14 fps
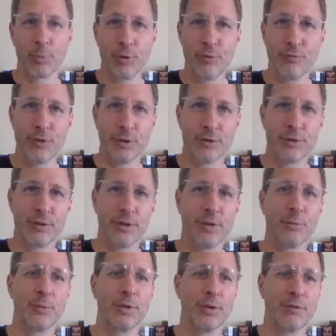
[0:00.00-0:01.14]
our print
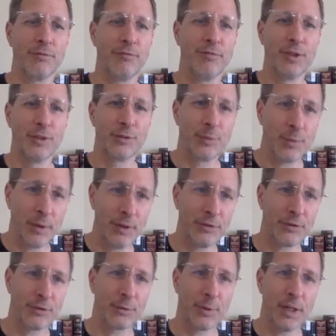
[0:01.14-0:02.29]
function doesn't really
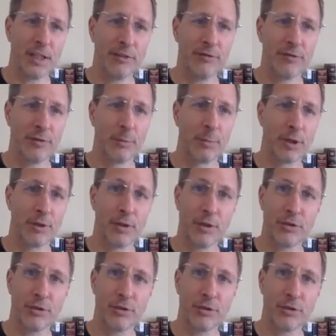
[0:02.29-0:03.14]
visualize the graph,